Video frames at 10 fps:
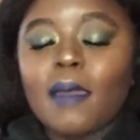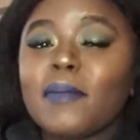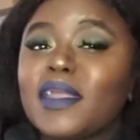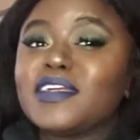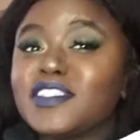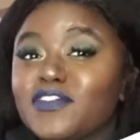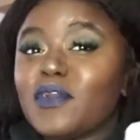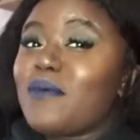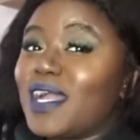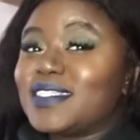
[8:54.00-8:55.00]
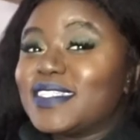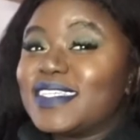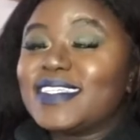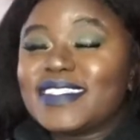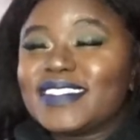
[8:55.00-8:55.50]
Paris, if you're watching
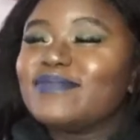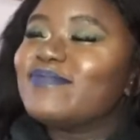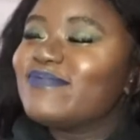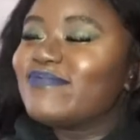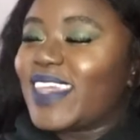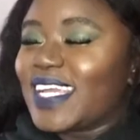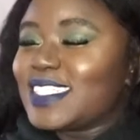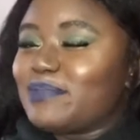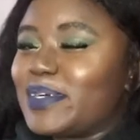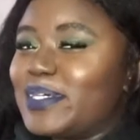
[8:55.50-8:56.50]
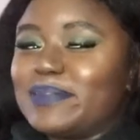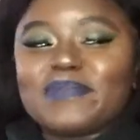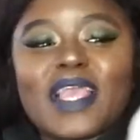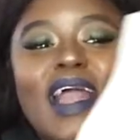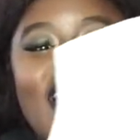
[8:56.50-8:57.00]
this, thanks, boo.
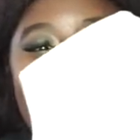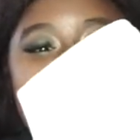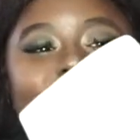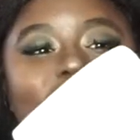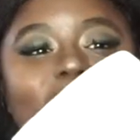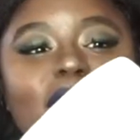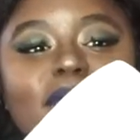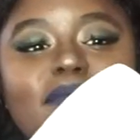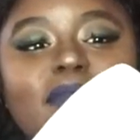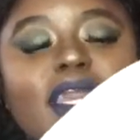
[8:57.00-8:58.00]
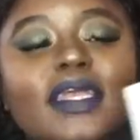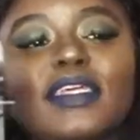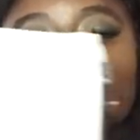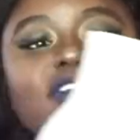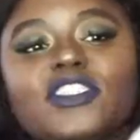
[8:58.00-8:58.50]
Yeah,
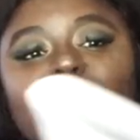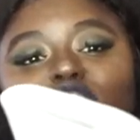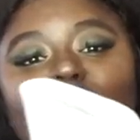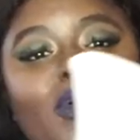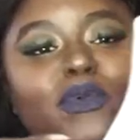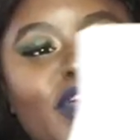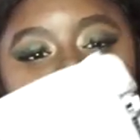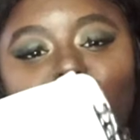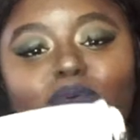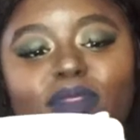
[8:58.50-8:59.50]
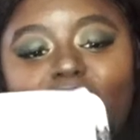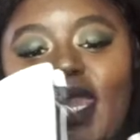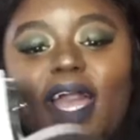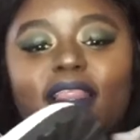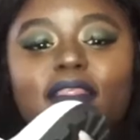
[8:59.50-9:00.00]
these are just so cute.
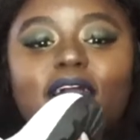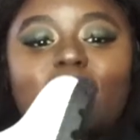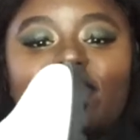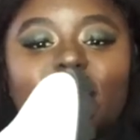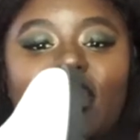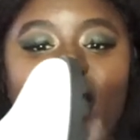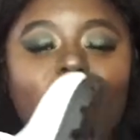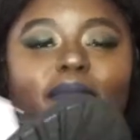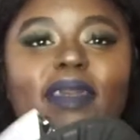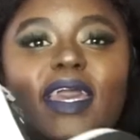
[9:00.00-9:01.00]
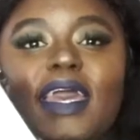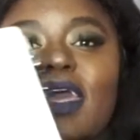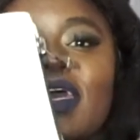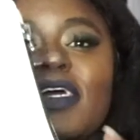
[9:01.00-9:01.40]
Like, I love the combat